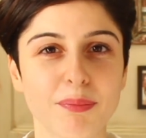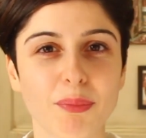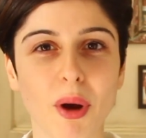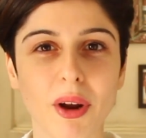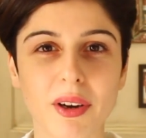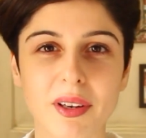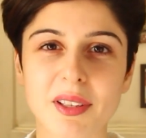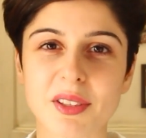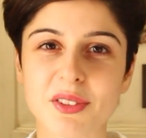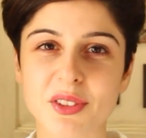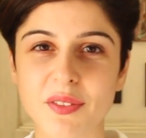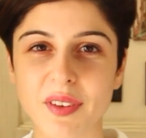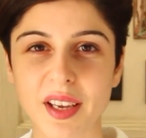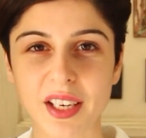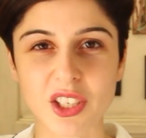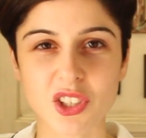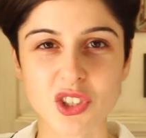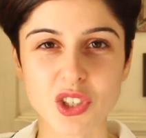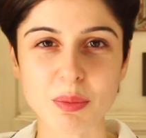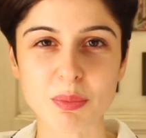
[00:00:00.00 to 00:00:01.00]
bottles of
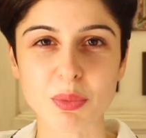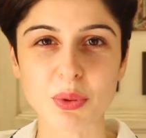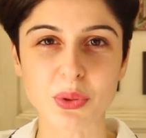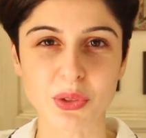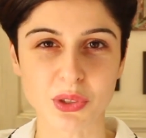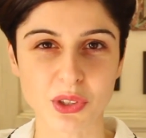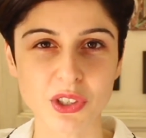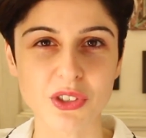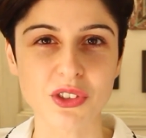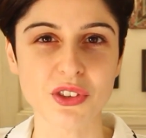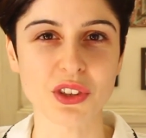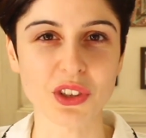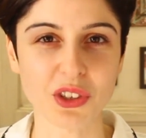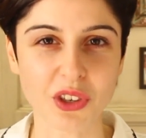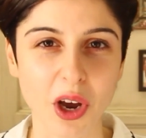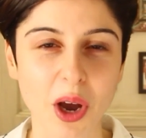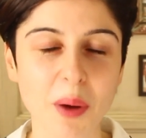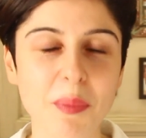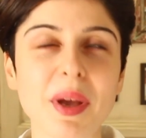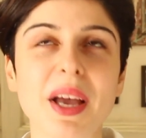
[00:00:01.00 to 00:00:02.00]
energy boosters in the
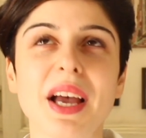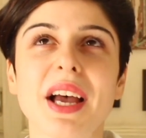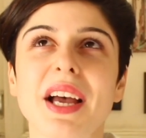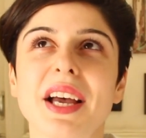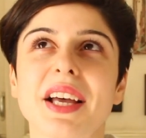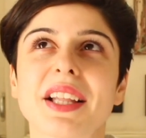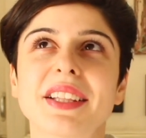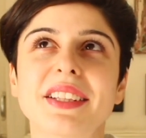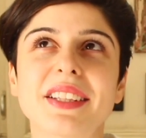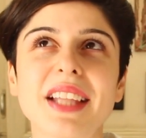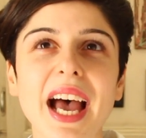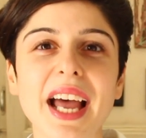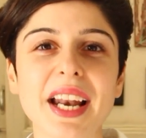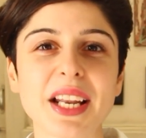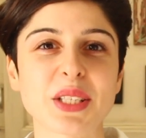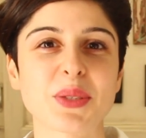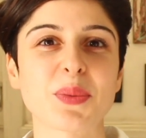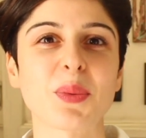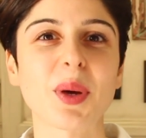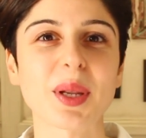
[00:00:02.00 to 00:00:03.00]
top that
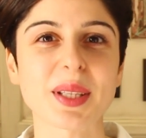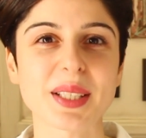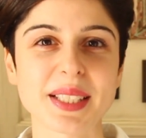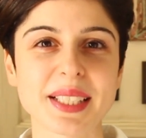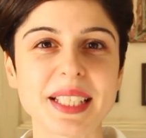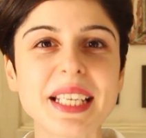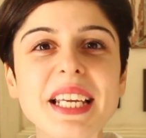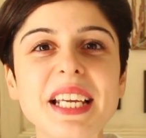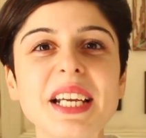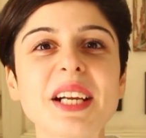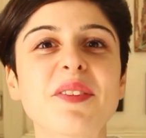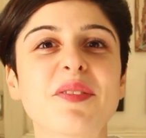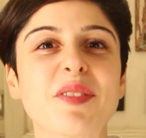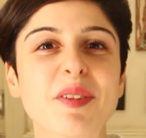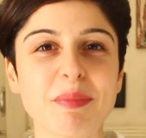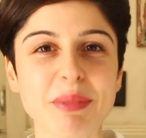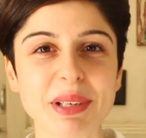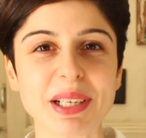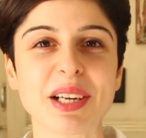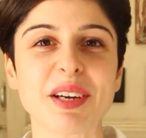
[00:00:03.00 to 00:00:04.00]
is what seeing a
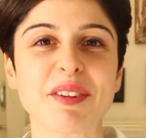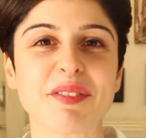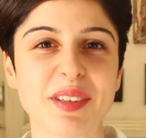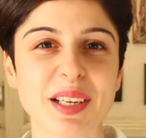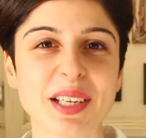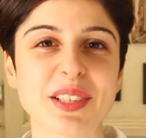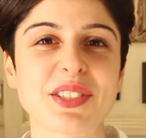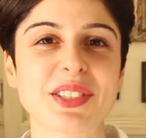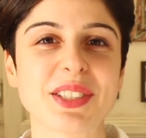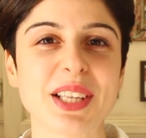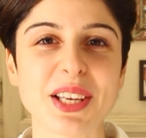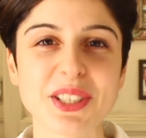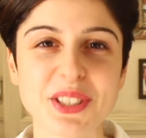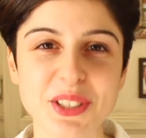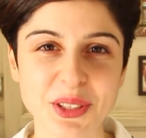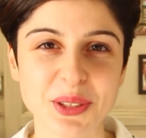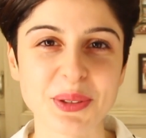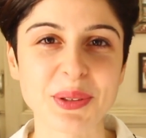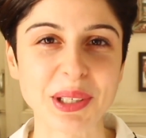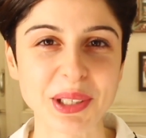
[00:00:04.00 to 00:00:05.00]
familiar face does
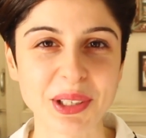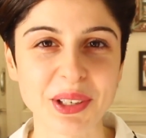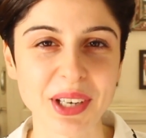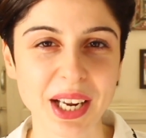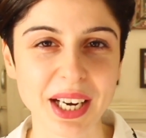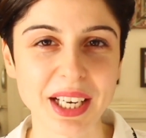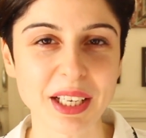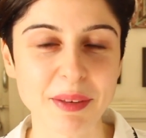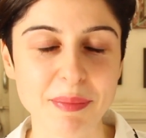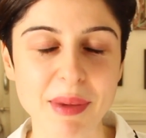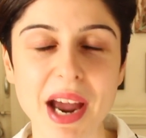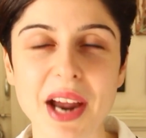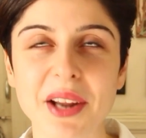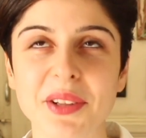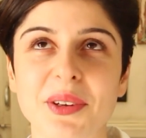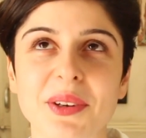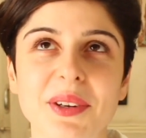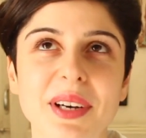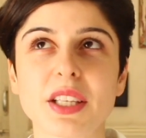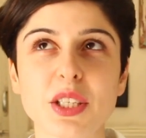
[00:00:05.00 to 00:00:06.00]
to you when you're running a
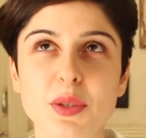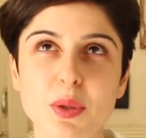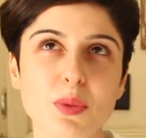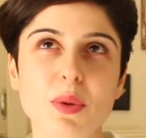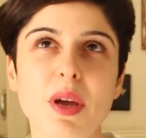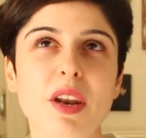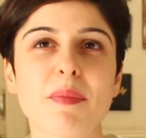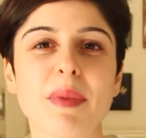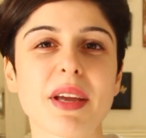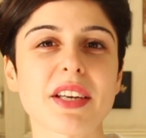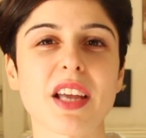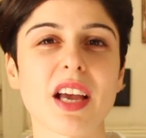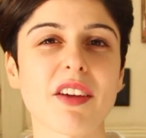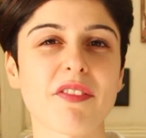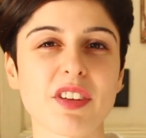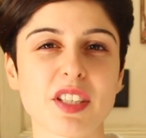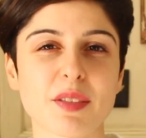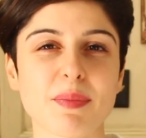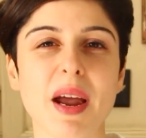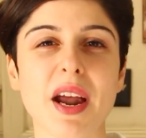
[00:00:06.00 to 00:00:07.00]
marathon. This was one of my
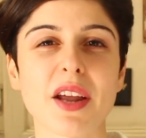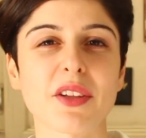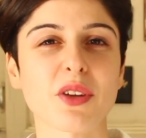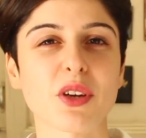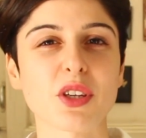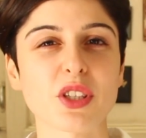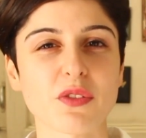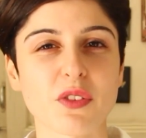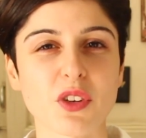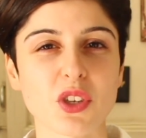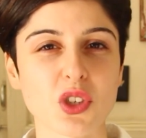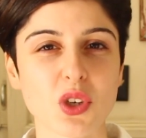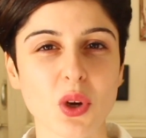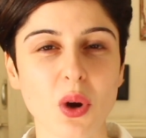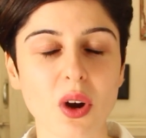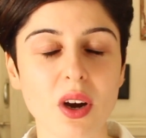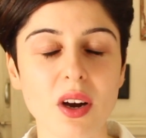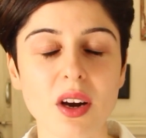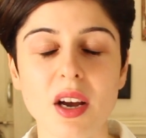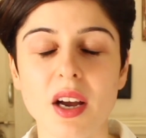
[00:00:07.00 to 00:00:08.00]
toughest marathons for
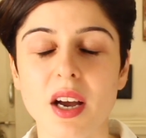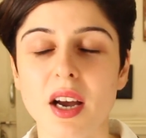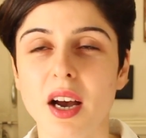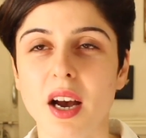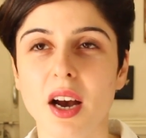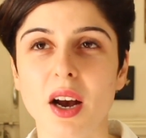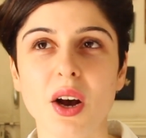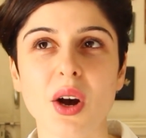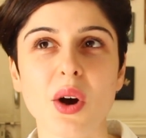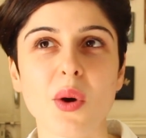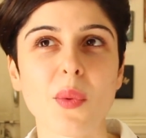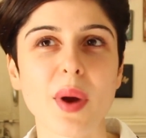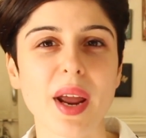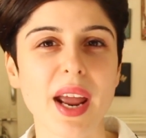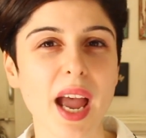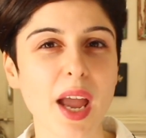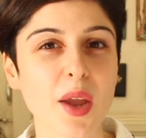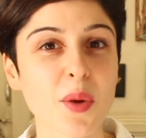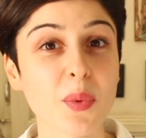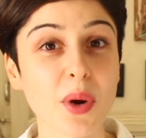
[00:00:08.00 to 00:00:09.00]
sure, uh, where
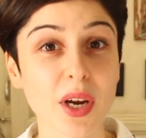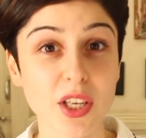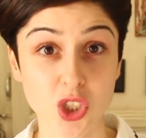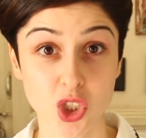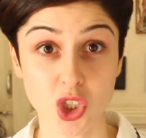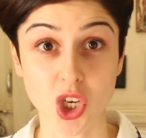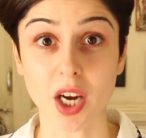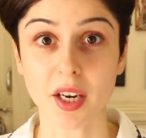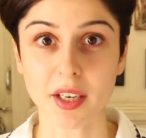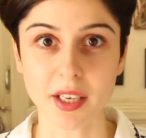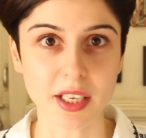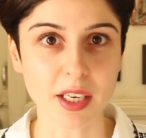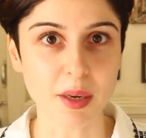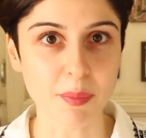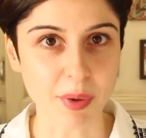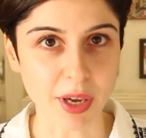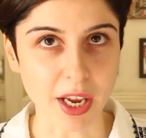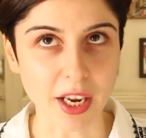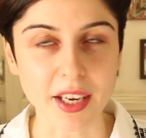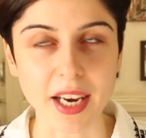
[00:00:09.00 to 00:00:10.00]
I was struggling a
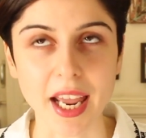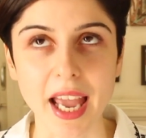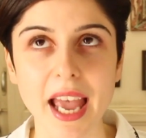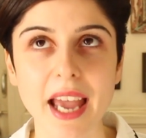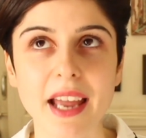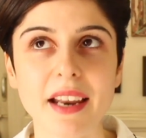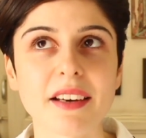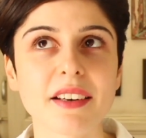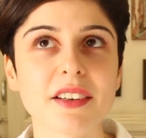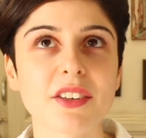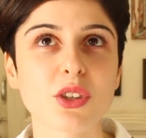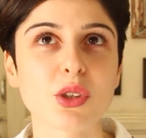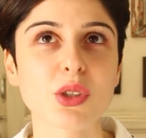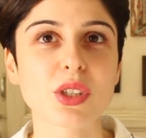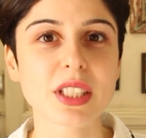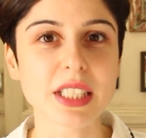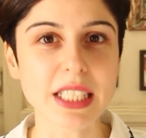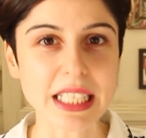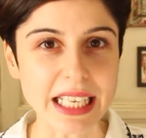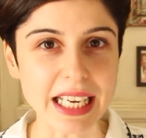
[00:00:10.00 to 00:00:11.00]
bit and to
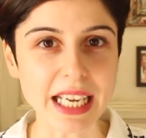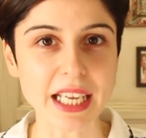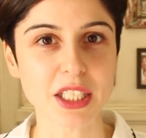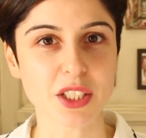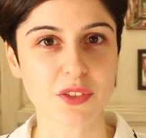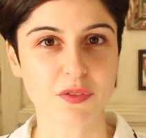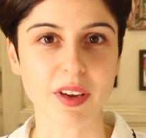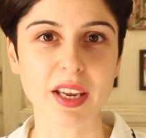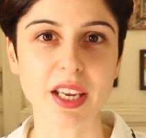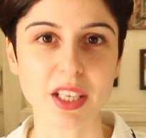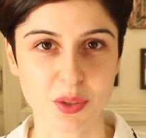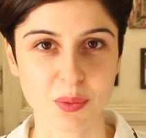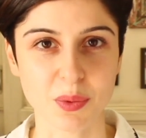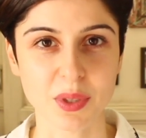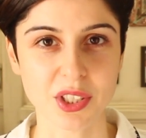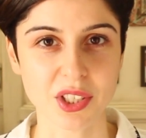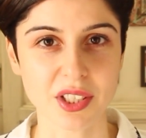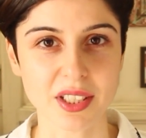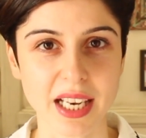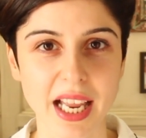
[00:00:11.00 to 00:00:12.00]
see his face
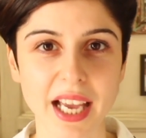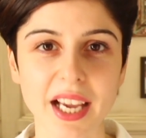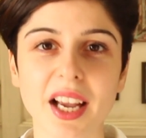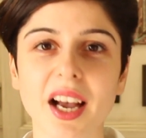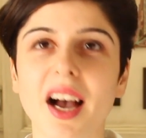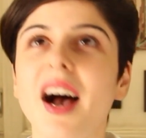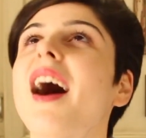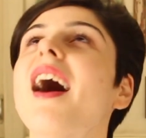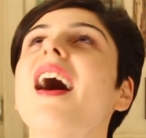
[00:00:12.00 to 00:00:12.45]
was just like,